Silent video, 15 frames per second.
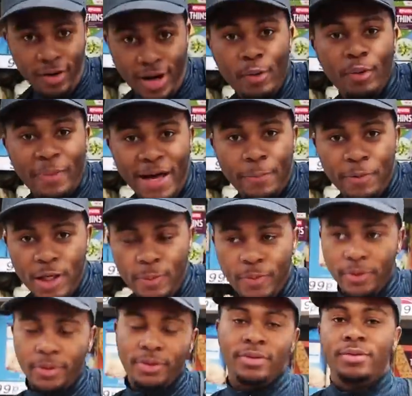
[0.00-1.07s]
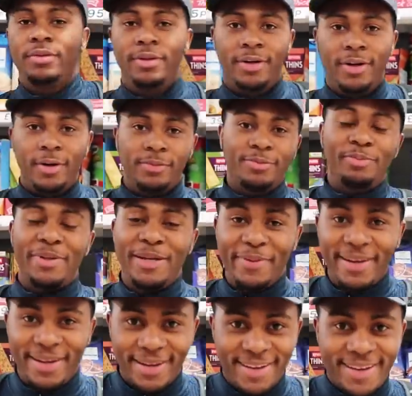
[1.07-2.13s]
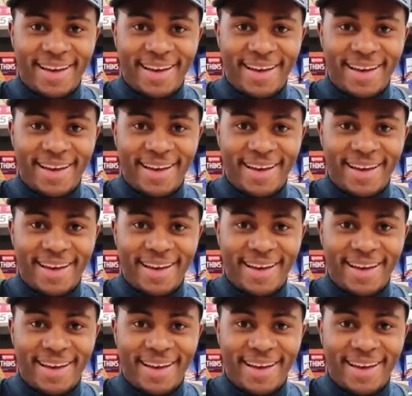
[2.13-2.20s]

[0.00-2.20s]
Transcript: right, we're back, people. You know, me being